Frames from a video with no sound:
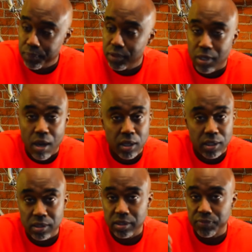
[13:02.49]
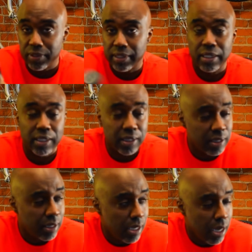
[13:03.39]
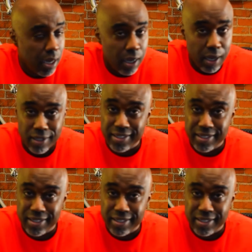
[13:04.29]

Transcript: Tonka, vanilla. Uh, it's